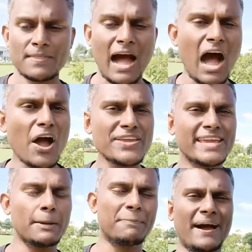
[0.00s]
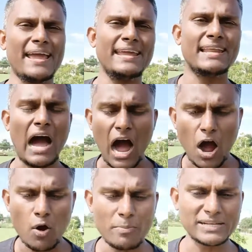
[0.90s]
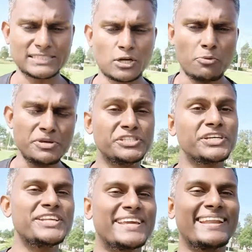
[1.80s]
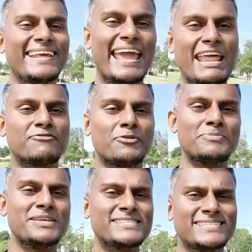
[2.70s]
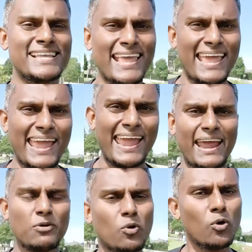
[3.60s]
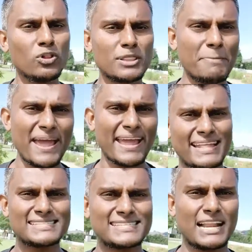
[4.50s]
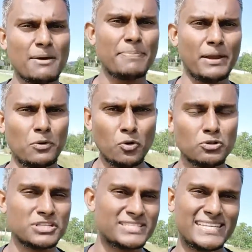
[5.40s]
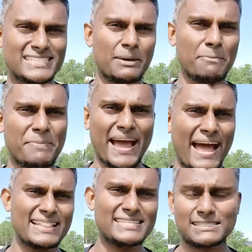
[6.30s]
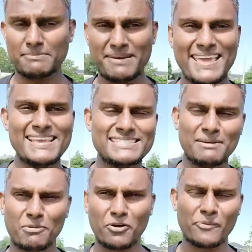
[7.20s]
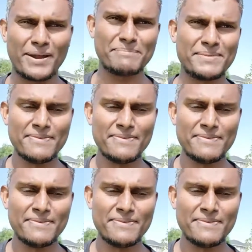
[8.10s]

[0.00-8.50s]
how you get paid, how much commission you can earn from this, and all the back-end setup and all the system behind this amazing program.